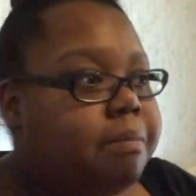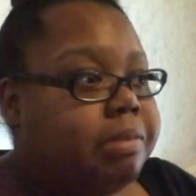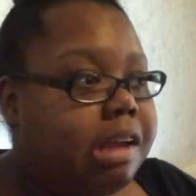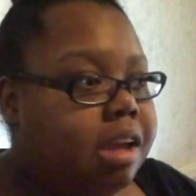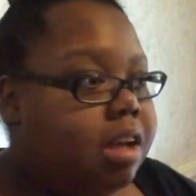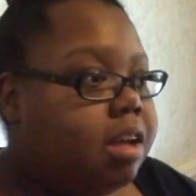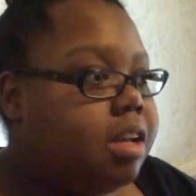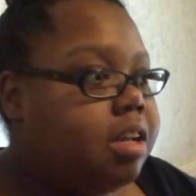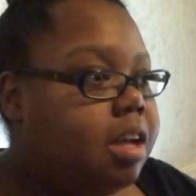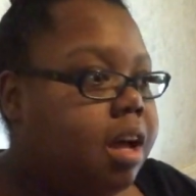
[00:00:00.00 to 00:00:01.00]
thing,
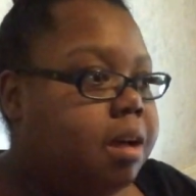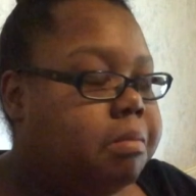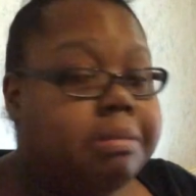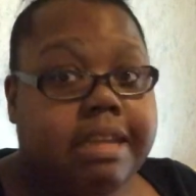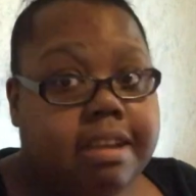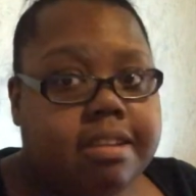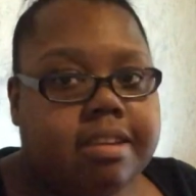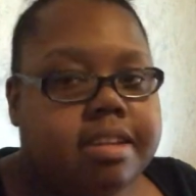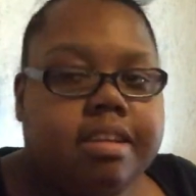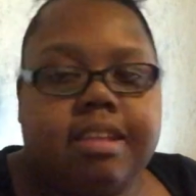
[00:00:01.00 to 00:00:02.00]
list.
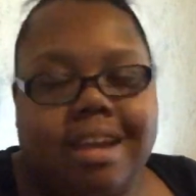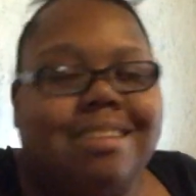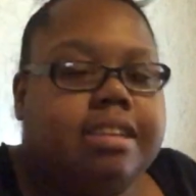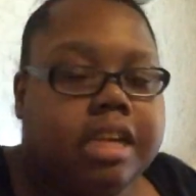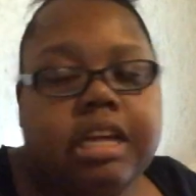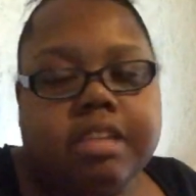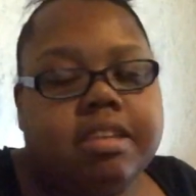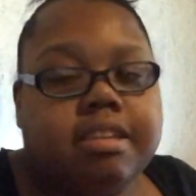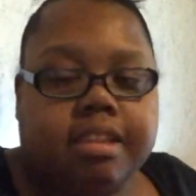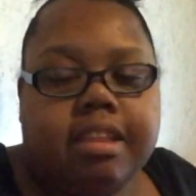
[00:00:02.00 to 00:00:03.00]
So I can just say
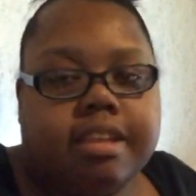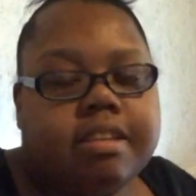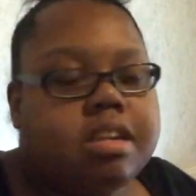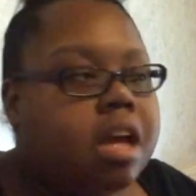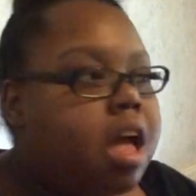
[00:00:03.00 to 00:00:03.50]
it's a list.